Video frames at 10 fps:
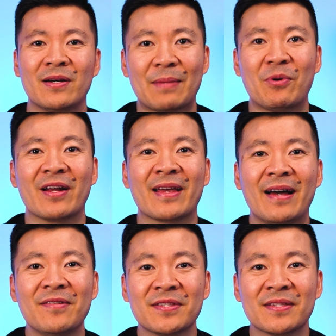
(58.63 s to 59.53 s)
Tap on
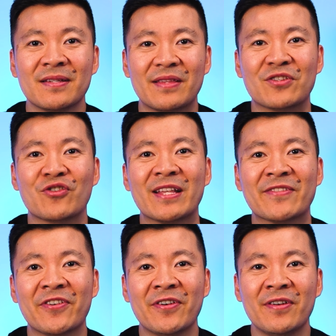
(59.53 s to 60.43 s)
Accounts, then
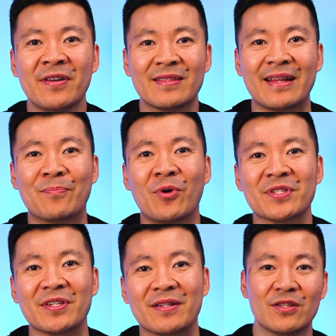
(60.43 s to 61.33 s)
Transfer, then
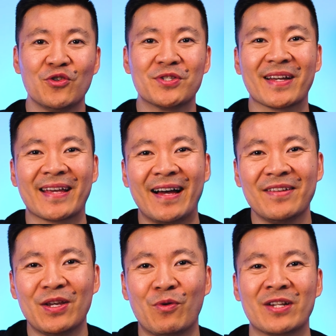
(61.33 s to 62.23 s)
Deposit. Choose the
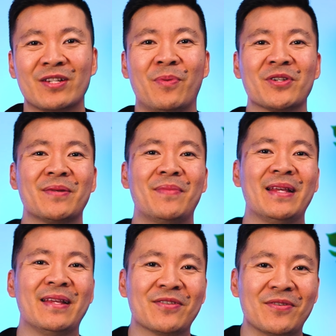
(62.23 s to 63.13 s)
account you want to deposit
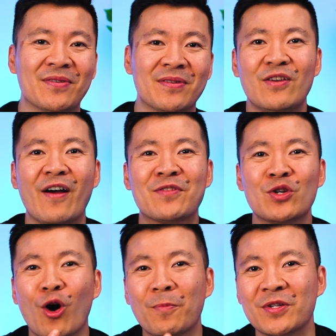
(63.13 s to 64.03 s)
money into. You have
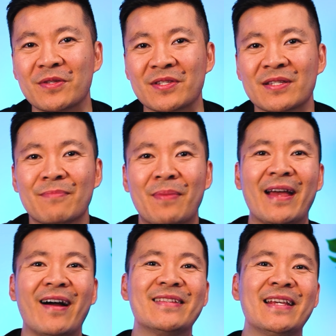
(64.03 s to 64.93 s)
two options:
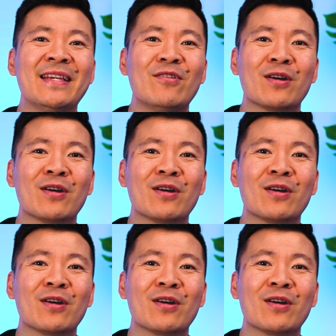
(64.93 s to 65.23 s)
Pay ID or